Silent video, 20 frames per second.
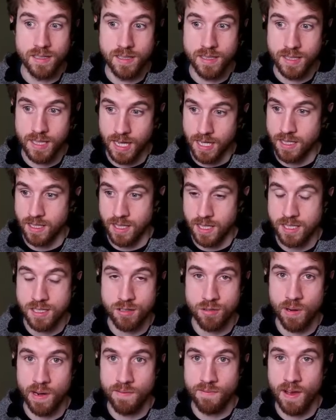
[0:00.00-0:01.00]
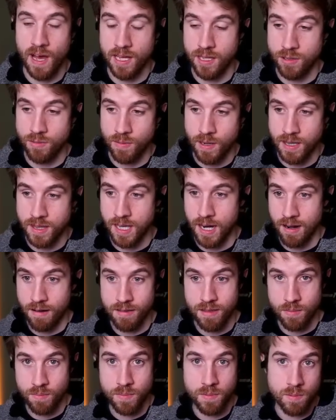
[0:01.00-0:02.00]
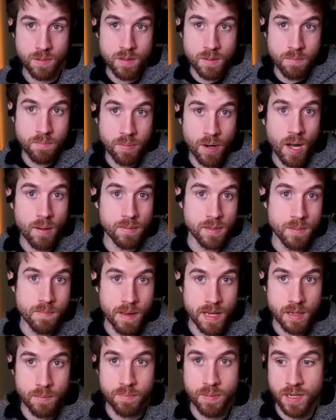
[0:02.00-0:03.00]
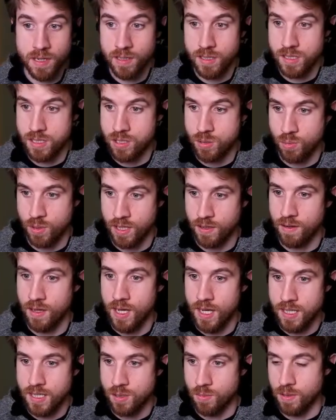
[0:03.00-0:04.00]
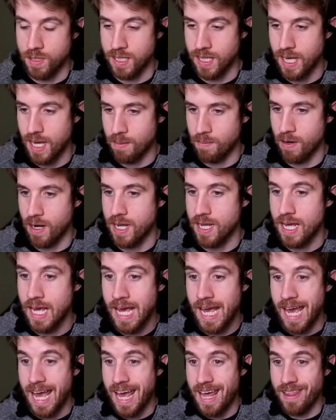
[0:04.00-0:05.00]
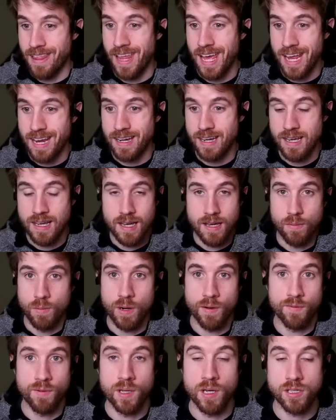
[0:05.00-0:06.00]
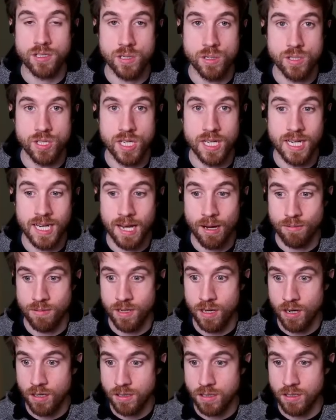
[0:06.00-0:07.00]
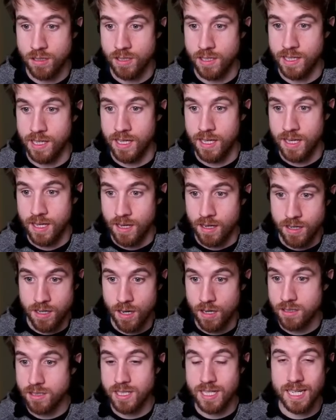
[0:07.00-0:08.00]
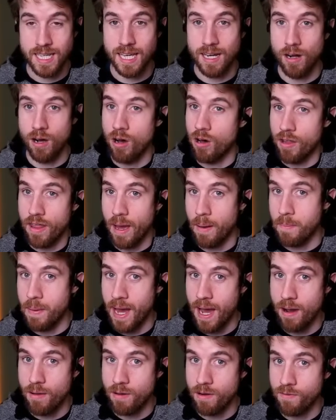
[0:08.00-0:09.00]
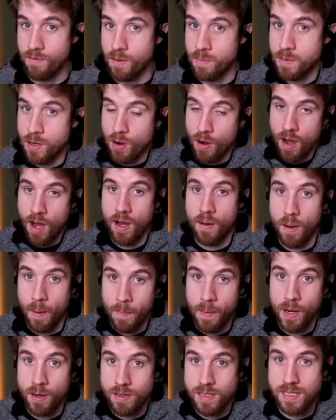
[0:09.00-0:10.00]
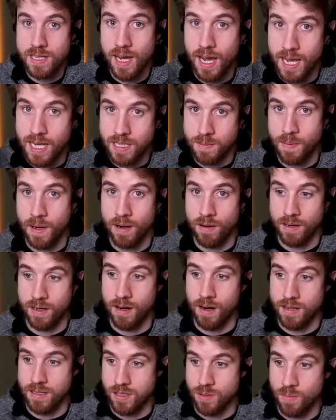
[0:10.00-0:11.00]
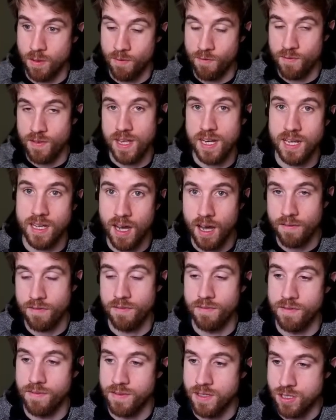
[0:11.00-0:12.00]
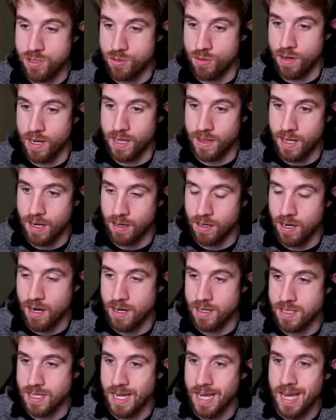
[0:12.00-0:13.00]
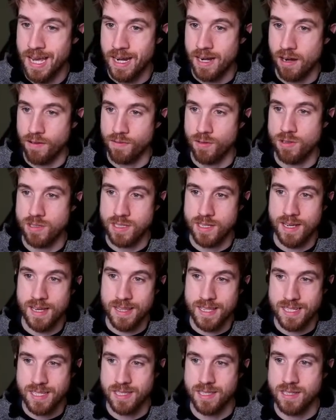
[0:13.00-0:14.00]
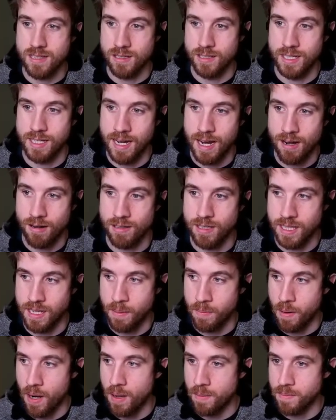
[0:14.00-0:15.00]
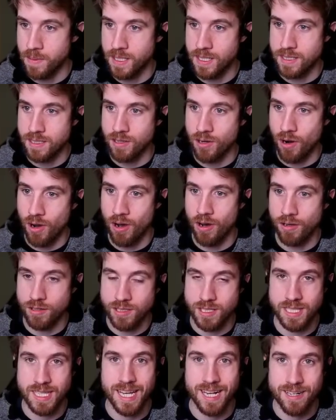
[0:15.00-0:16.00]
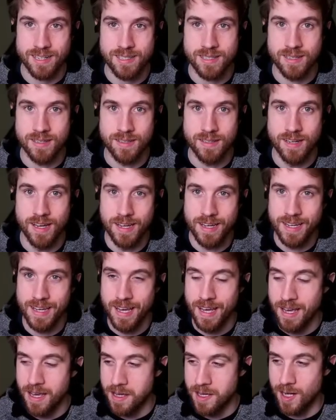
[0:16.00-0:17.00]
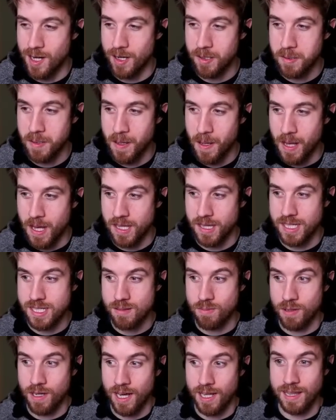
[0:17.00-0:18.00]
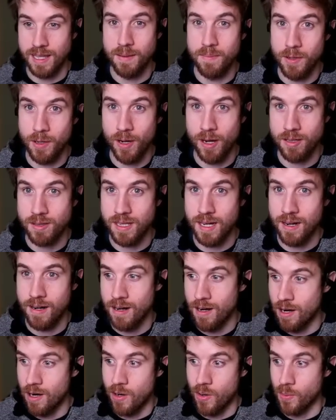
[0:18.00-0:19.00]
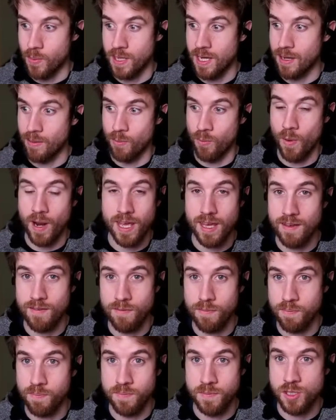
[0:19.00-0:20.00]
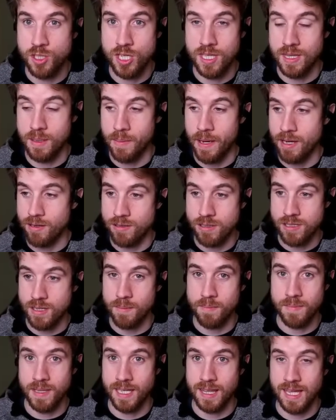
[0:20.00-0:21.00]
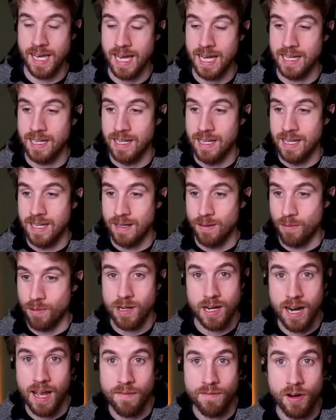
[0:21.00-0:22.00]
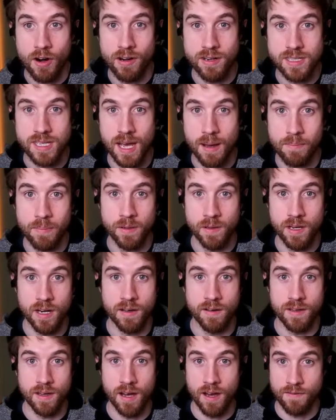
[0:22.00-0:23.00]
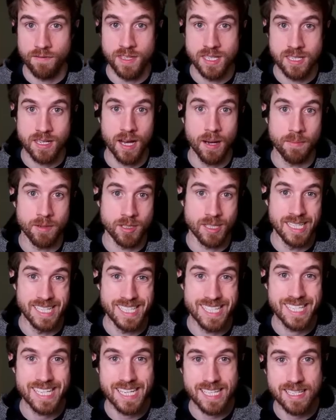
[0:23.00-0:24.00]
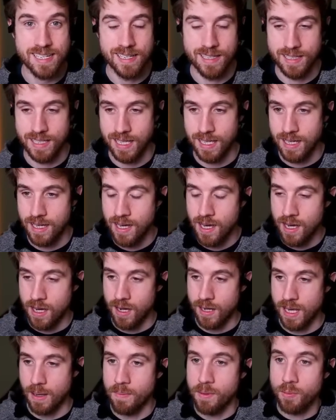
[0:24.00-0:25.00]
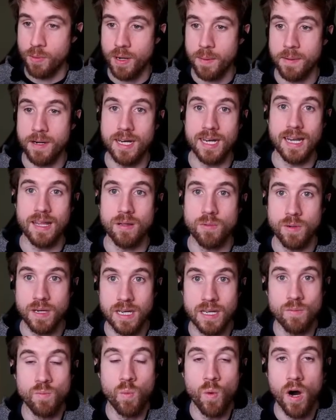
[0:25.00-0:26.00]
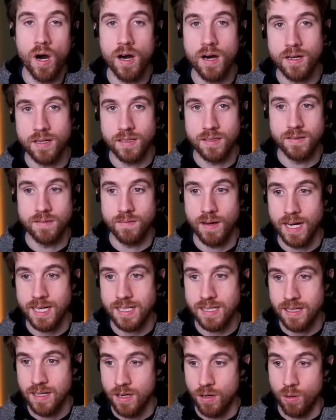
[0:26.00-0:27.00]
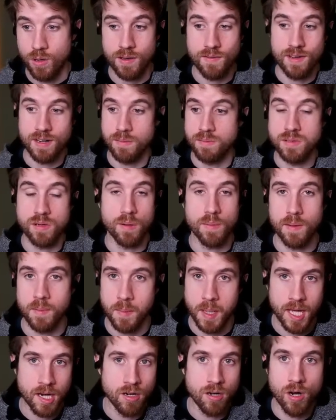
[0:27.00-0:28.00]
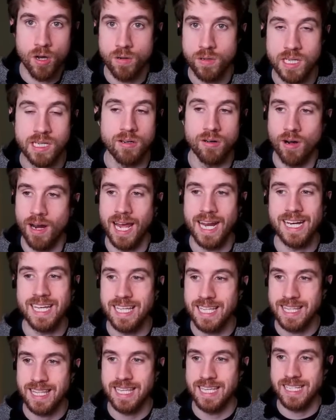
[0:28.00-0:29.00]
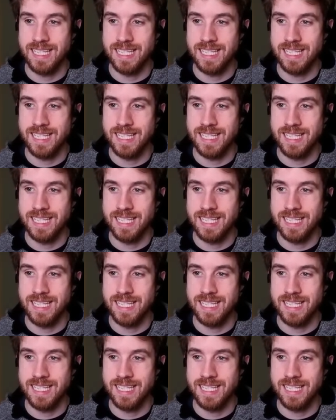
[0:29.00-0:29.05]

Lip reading: That's great value right there. And then we can probably make a pretty good swing to win the game, right? And then what if we also cheated out Null early? Null's going to get all that power from your opponent's highest power cards. So we're feeding off of destroying their cards. Now, of course, this is still inherently a problem because they're all 6, you know, unless we got Limbo out there or we got Wave cheating them out or something like that. We're going to have a hard time pulling off these combos consistently. Okay, but what about another one in Wong, right? Or even Absorbing Man or Odin or any of these